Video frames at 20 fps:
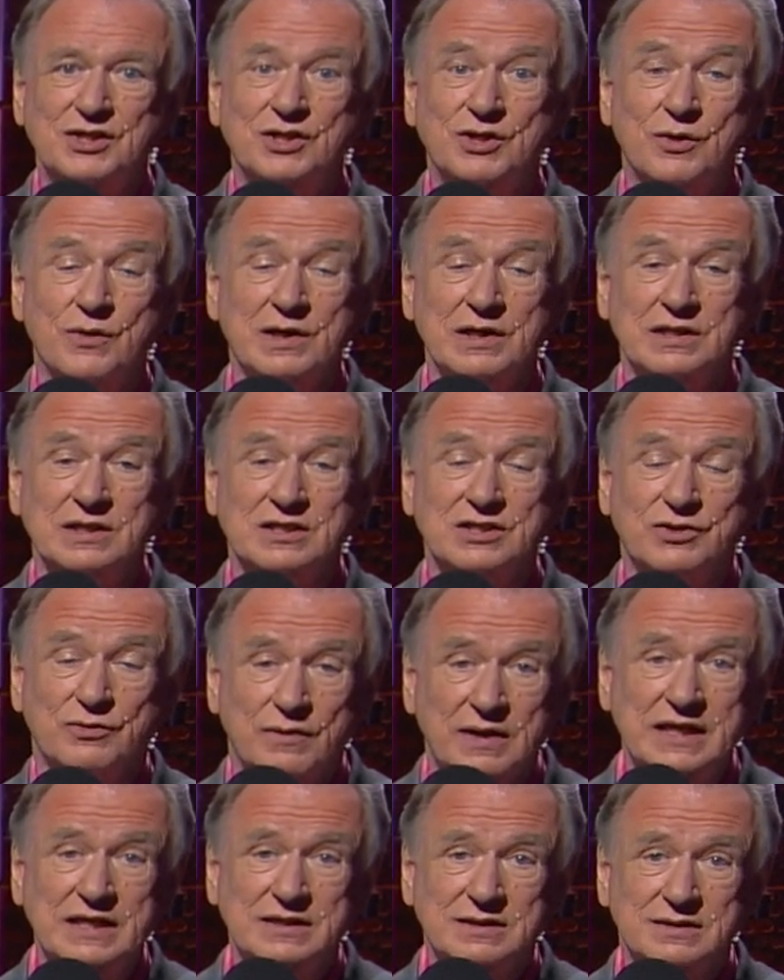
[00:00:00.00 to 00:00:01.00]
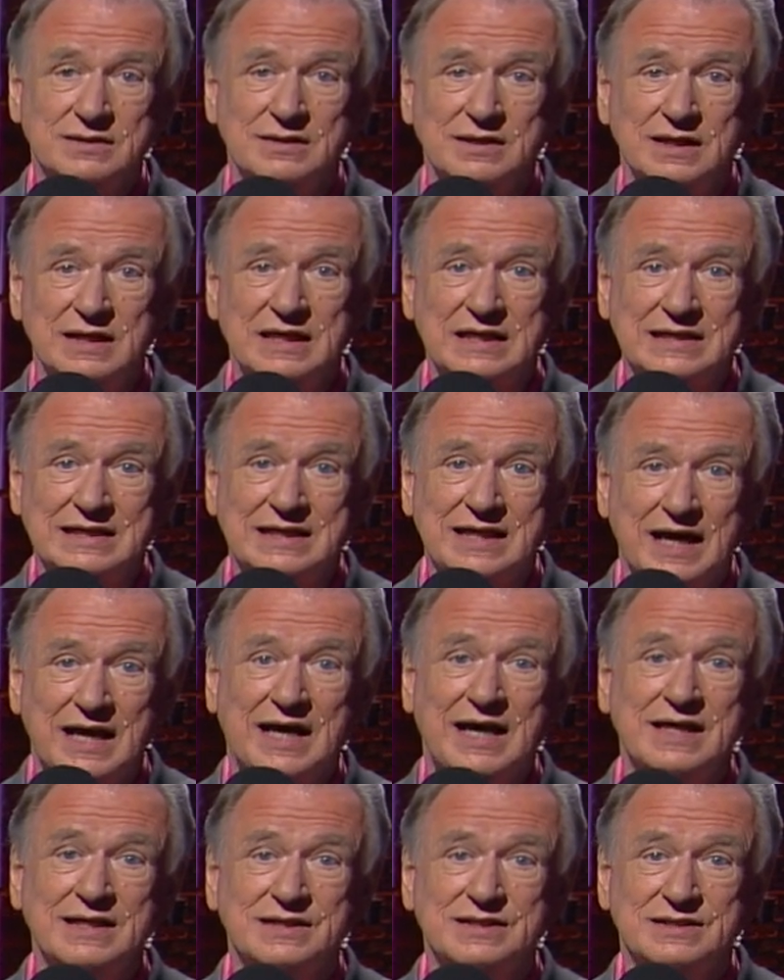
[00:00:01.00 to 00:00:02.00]
You're a disgrace, and
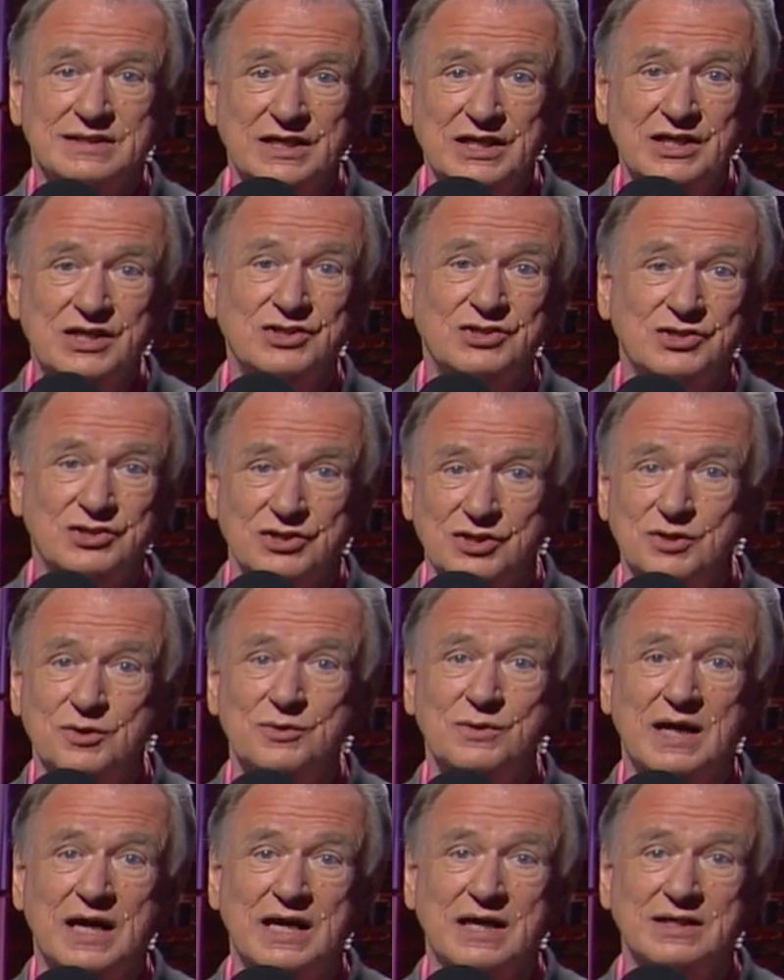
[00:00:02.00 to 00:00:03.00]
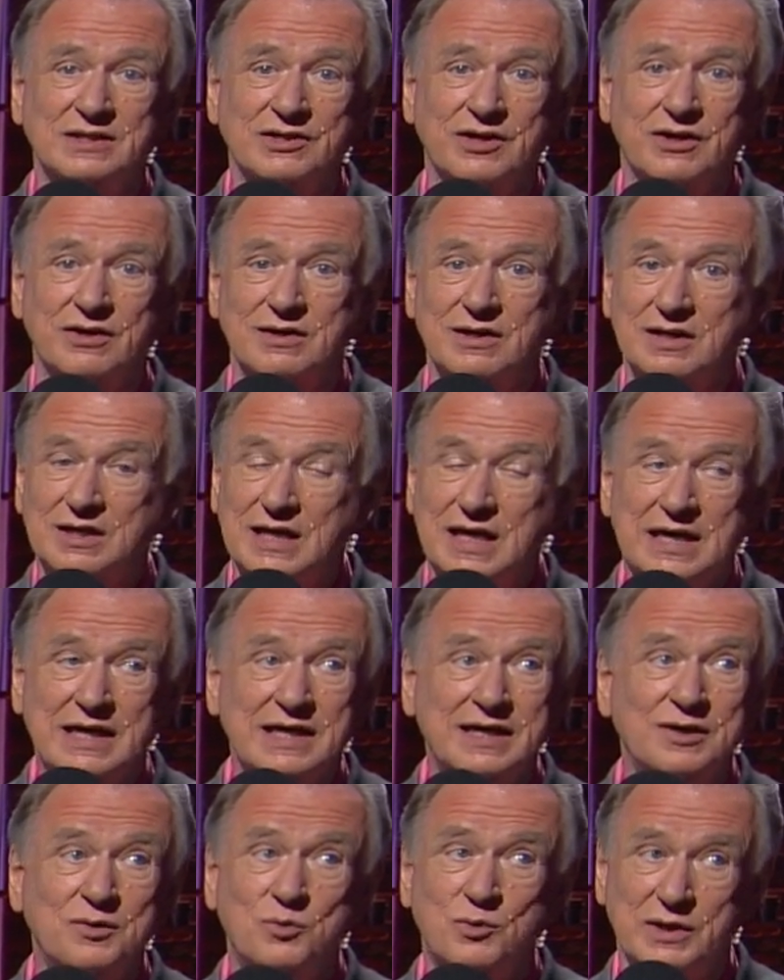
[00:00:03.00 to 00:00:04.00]
God sees you and your
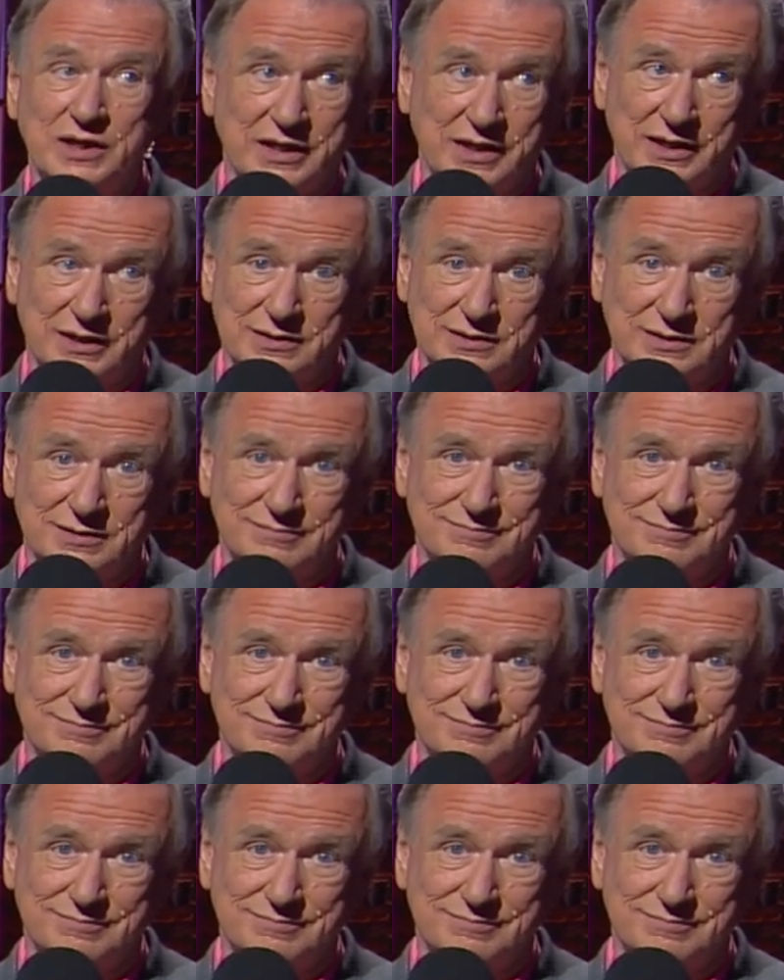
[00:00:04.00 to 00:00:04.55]
lying ways.